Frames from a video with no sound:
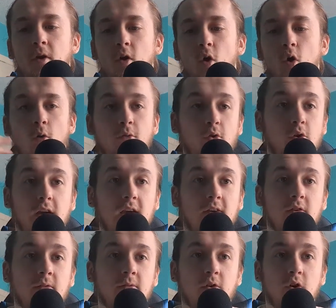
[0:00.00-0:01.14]
or
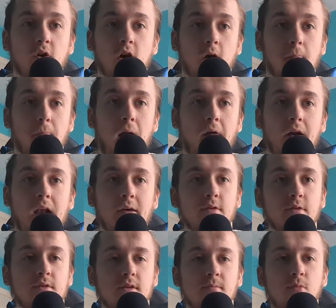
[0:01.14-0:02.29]
even for a Barry
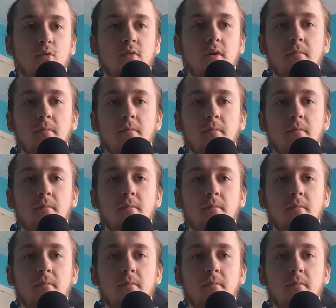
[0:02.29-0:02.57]
Levinson movie.